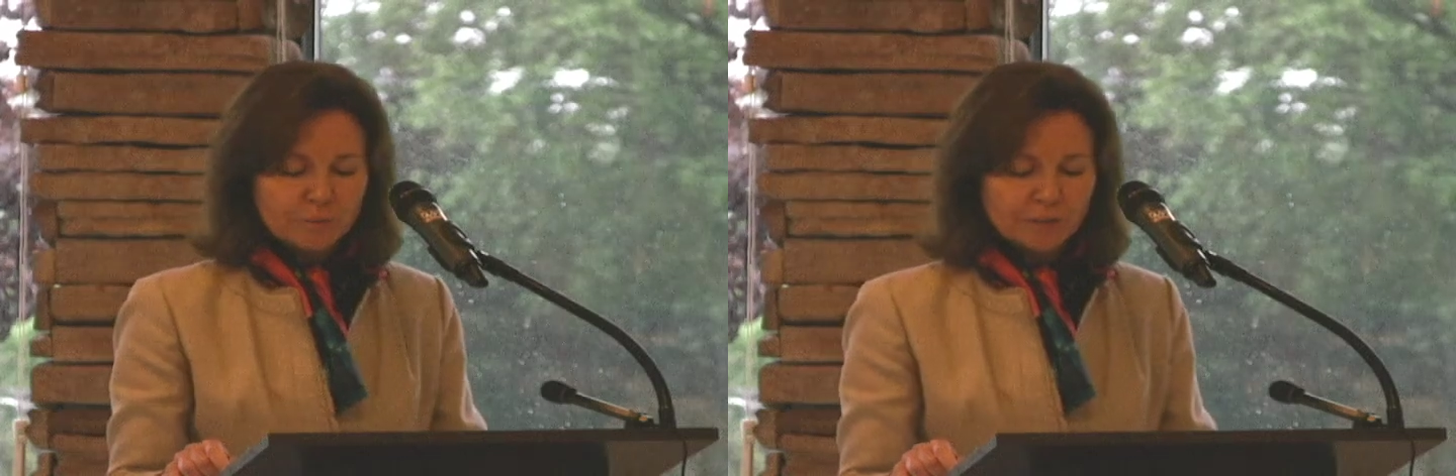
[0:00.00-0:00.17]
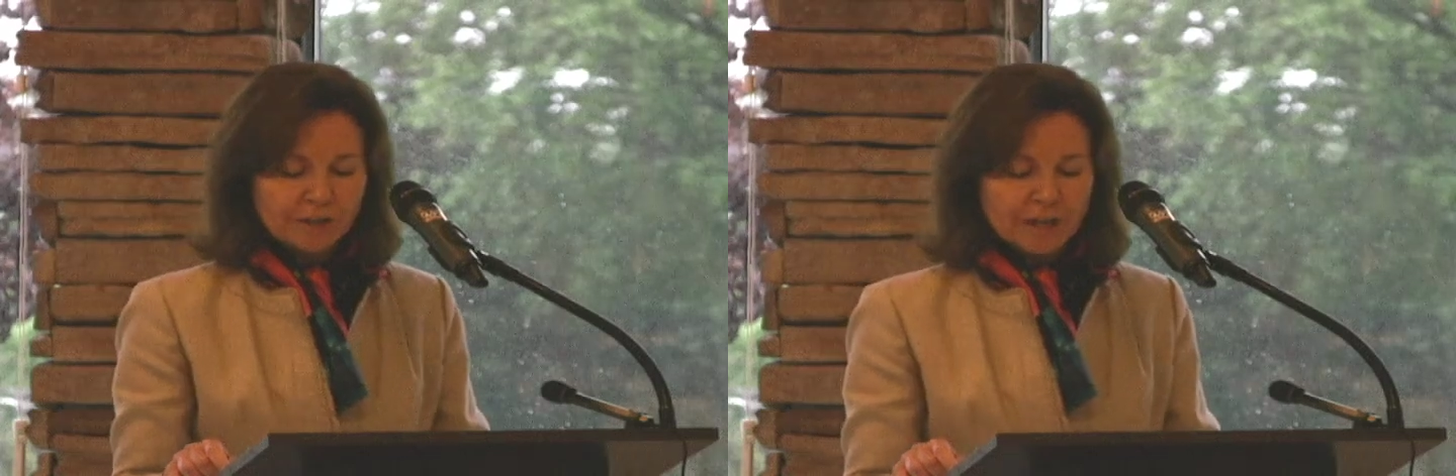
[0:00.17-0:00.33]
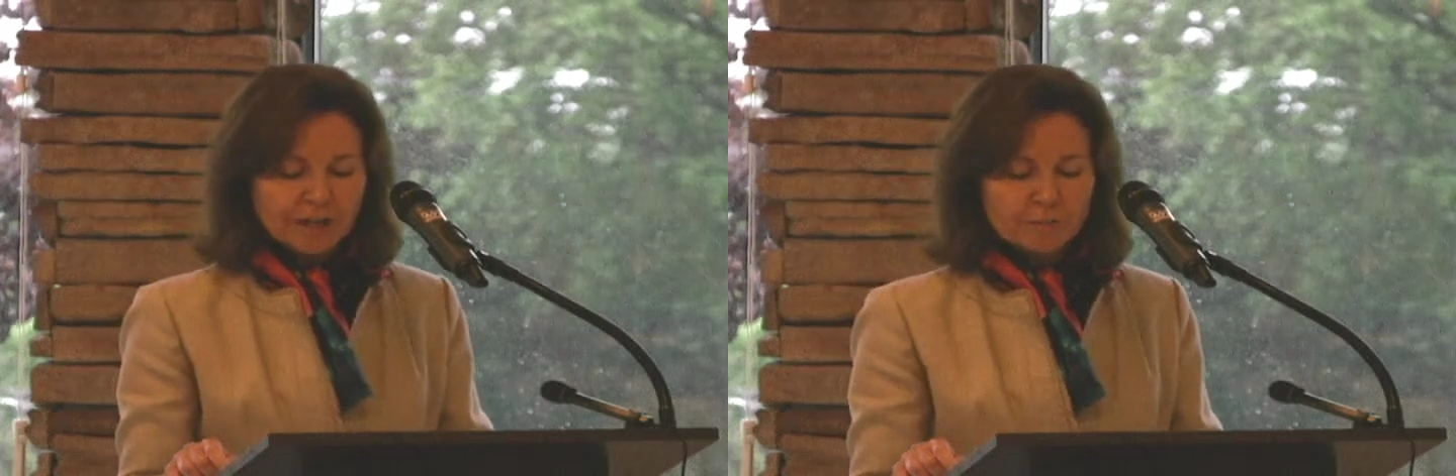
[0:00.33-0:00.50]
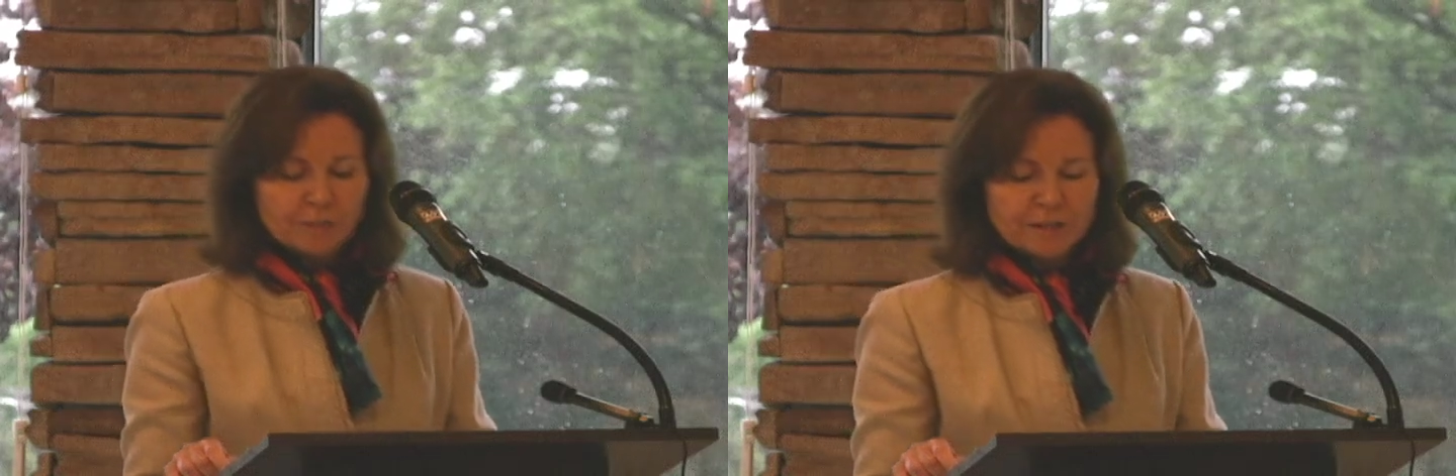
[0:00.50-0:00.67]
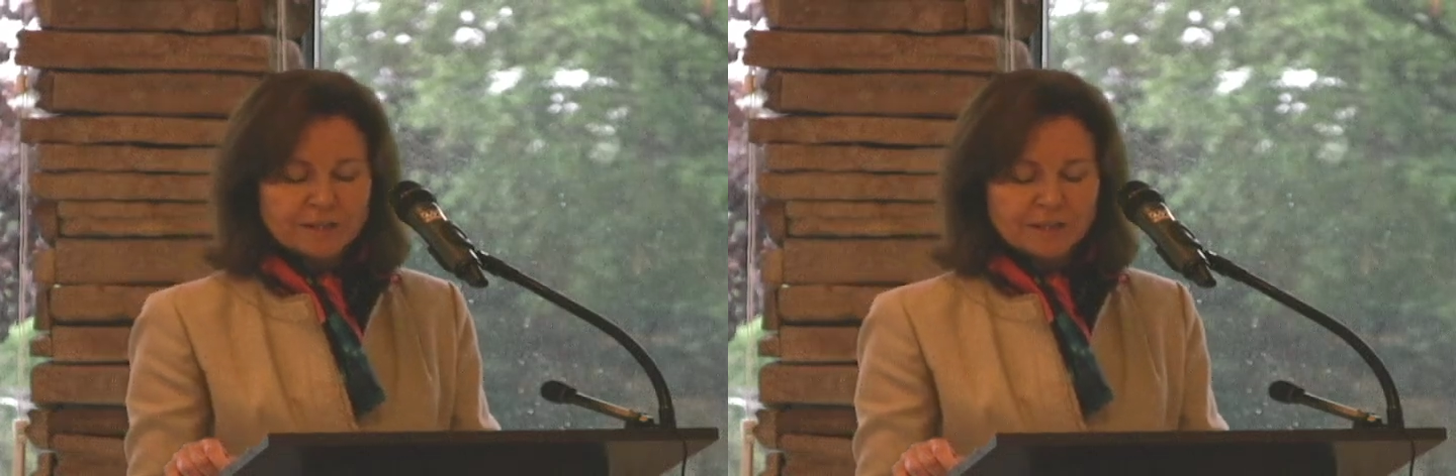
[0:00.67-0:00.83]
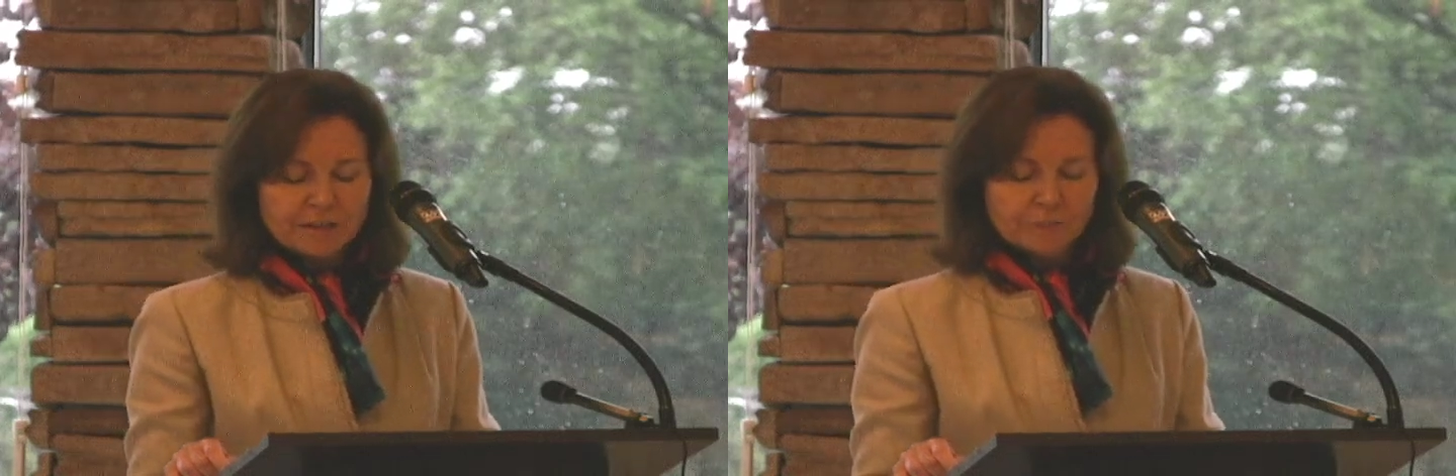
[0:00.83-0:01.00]
played have been
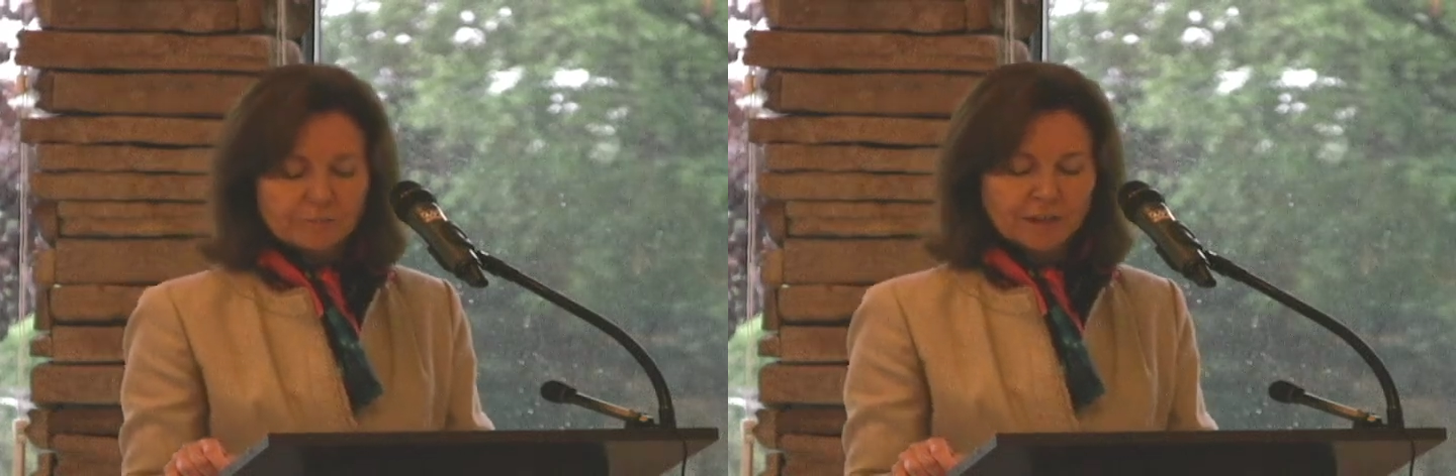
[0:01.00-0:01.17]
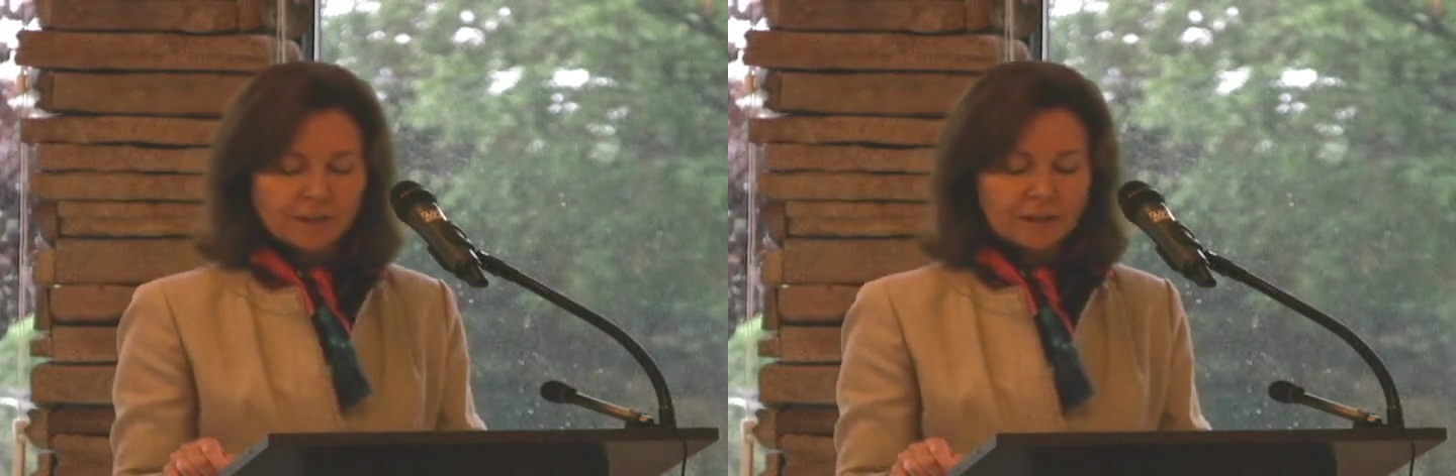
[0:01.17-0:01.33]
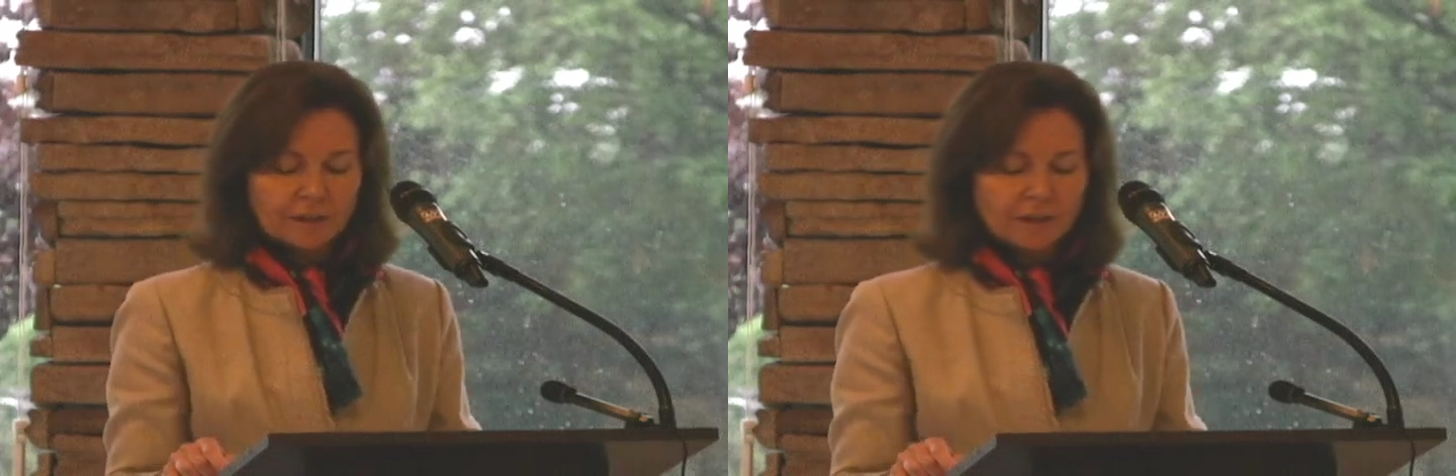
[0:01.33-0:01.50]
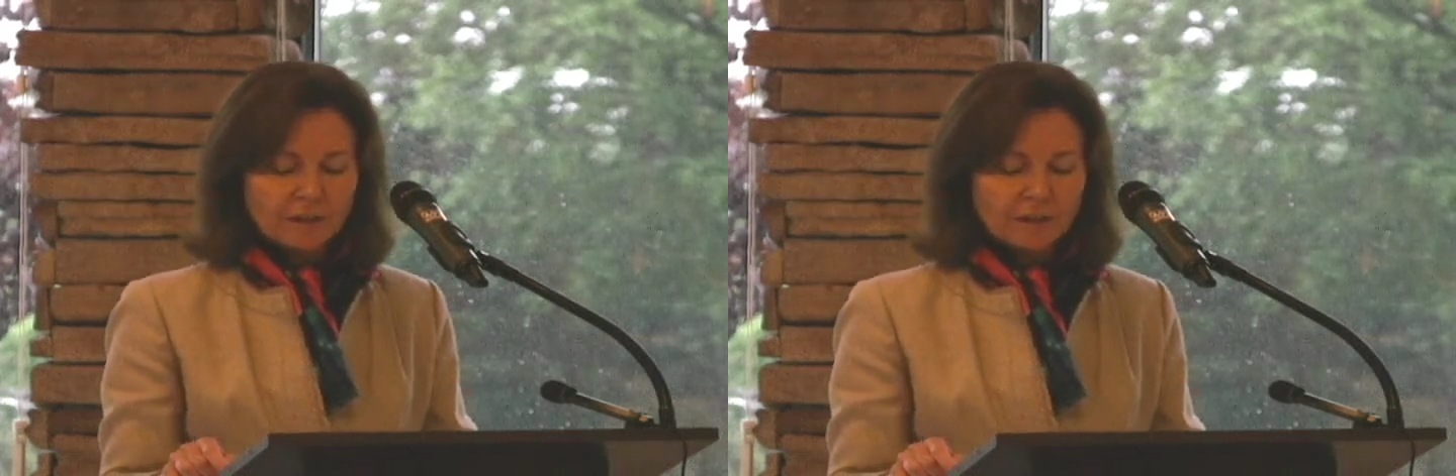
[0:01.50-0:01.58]
significant.